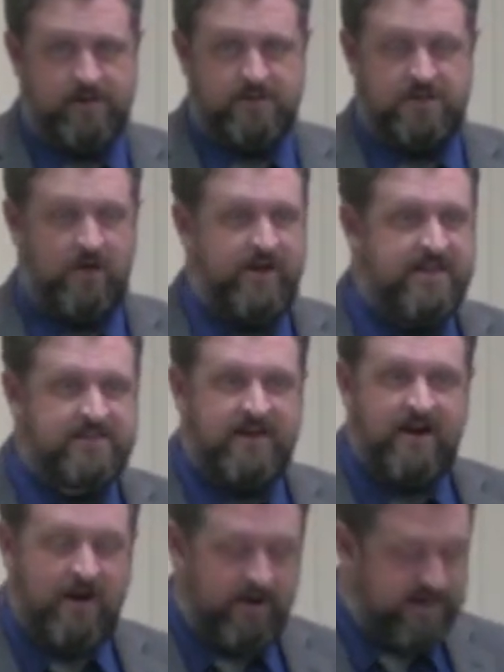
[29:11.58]
So he's
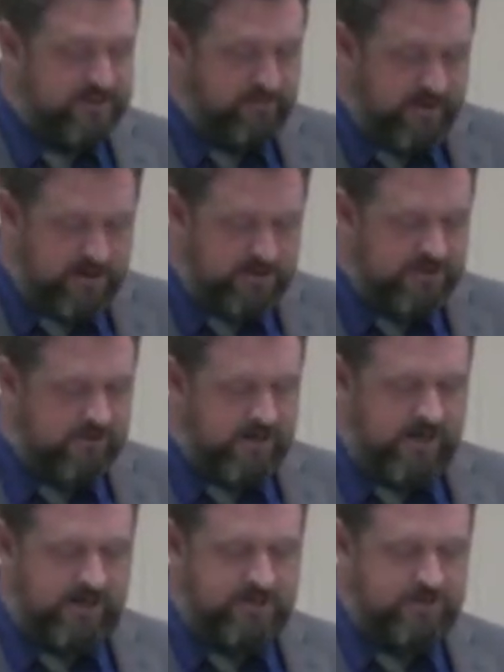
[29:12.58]
there, he's
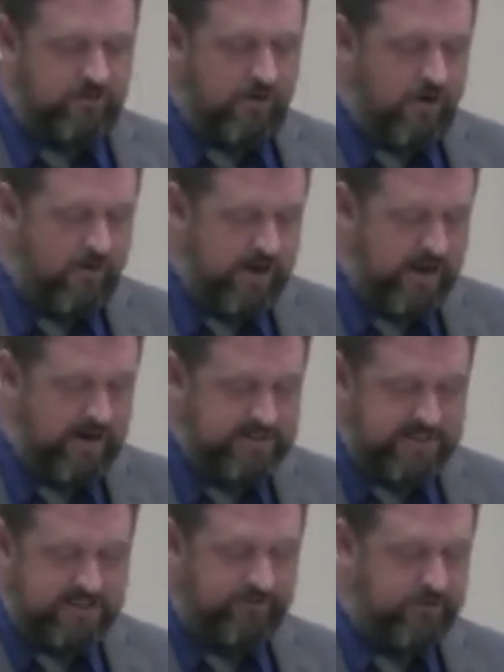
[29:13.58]
ministering, he's growing. And it
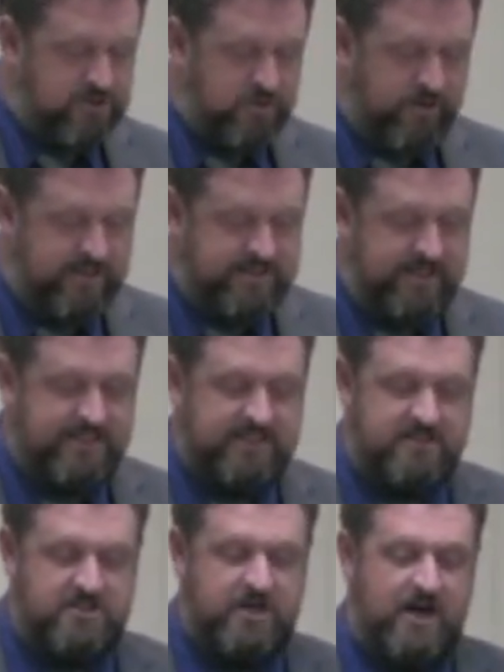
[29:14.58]
says in verse twenty-six,
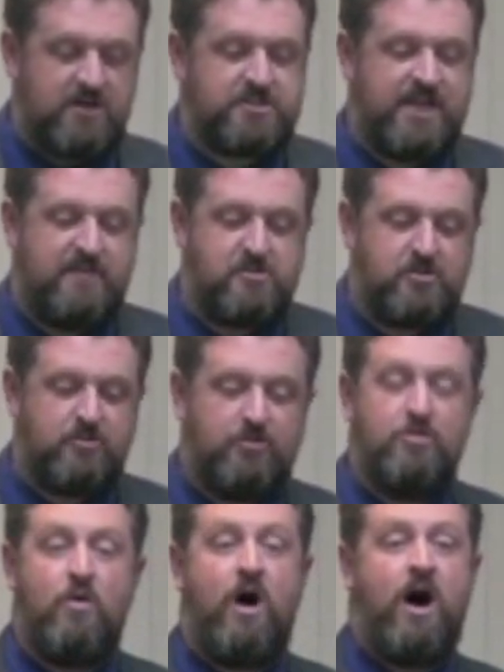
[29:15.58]
and the child Samuel
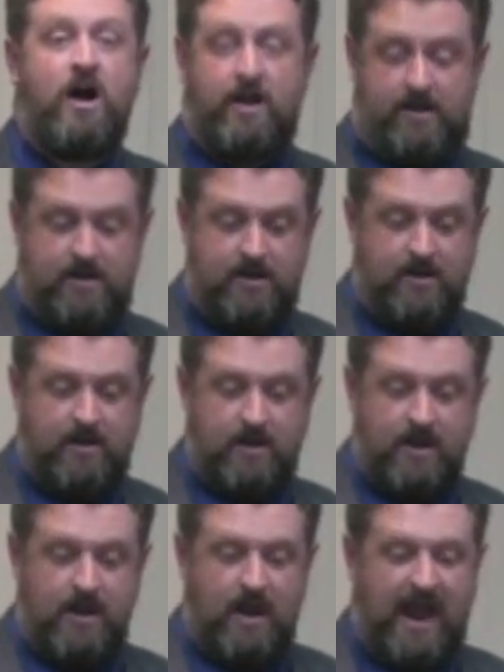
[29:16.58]
grew on
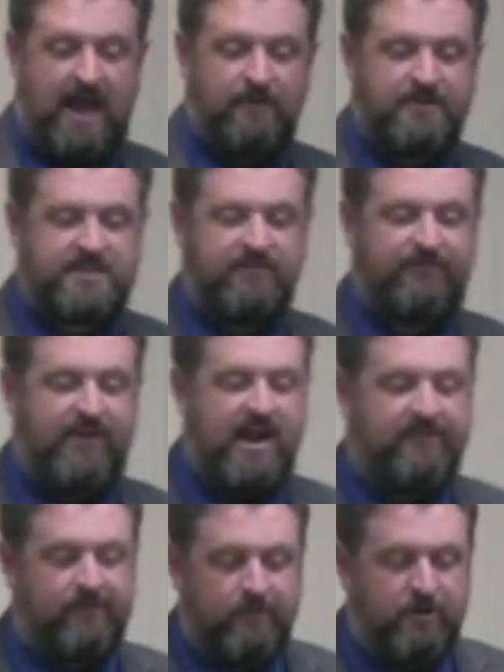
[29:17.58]
and was in
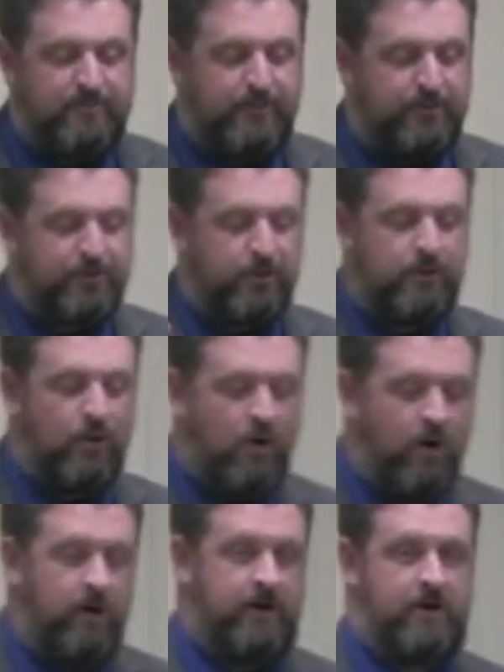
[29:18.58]
favor with both the
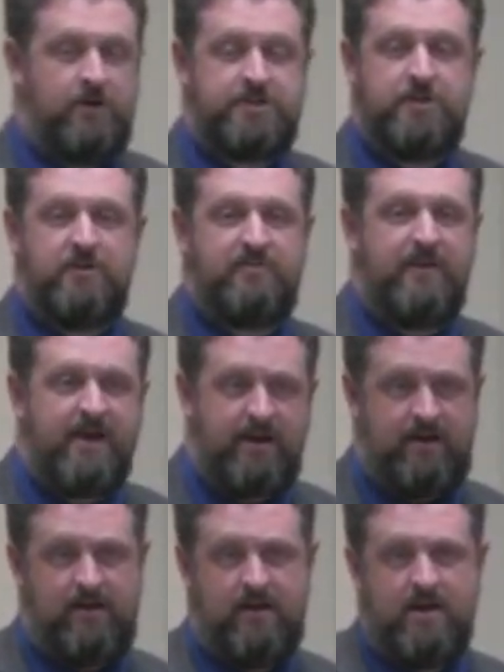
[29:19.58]
Lord and also with
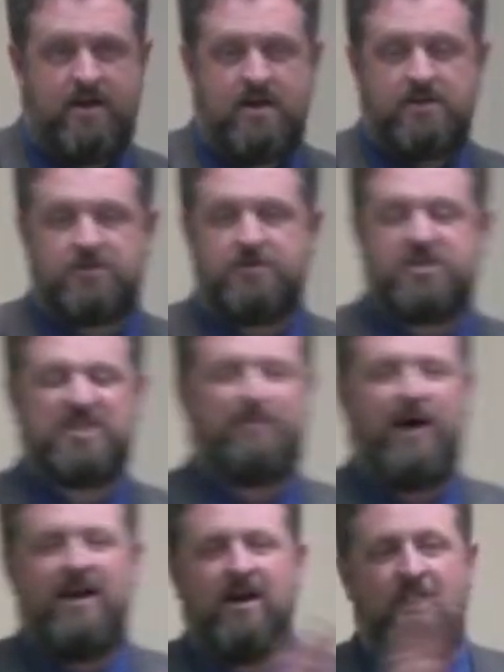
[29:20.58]
men. So
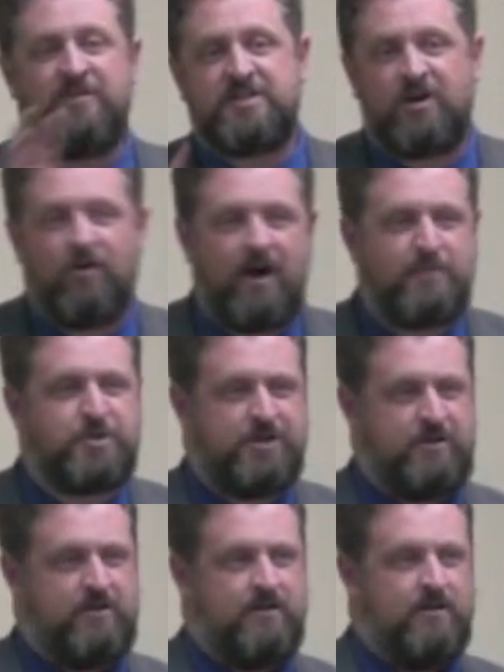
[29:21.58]
despite all this
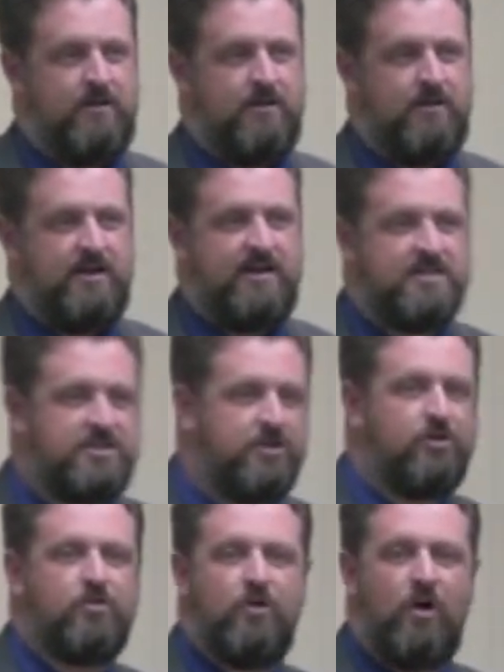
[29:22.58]
corruption, he's
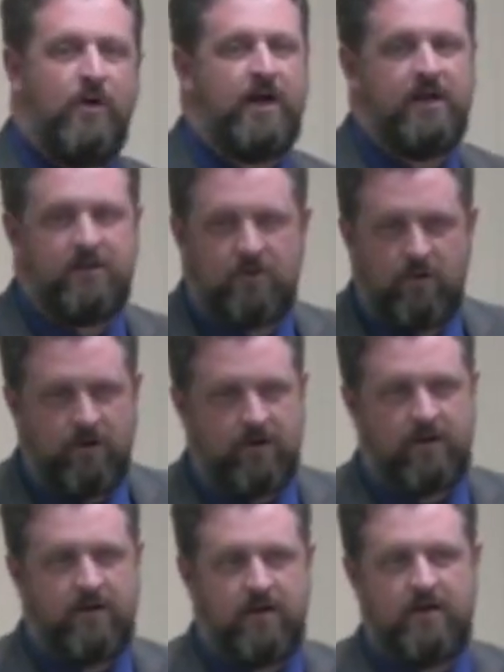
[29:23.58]
still growing in the
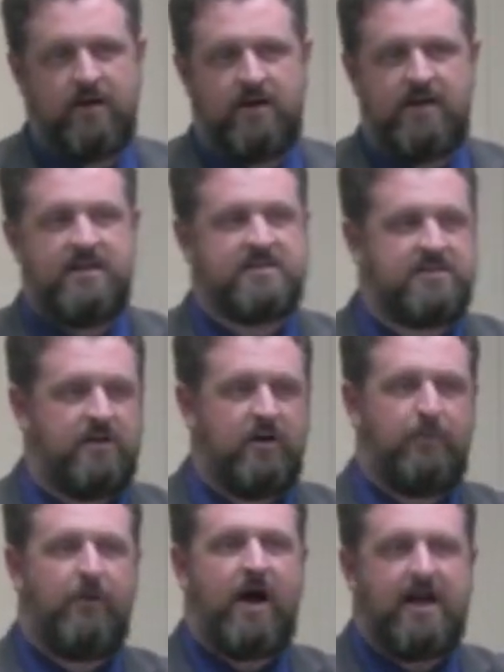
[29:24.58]
Lord. He's
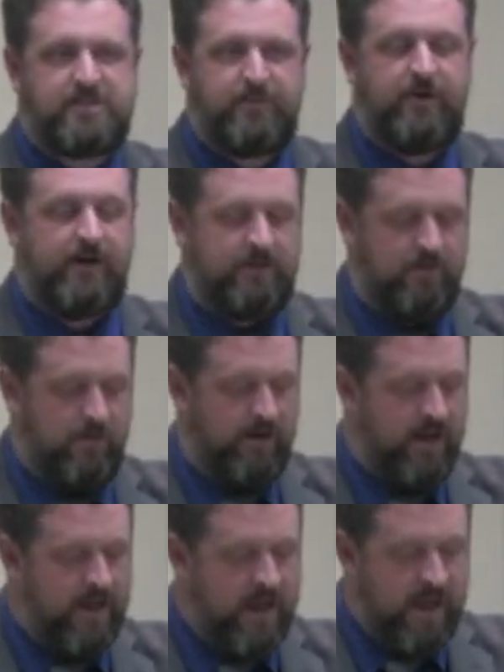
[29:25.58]
still prospering in the Lord.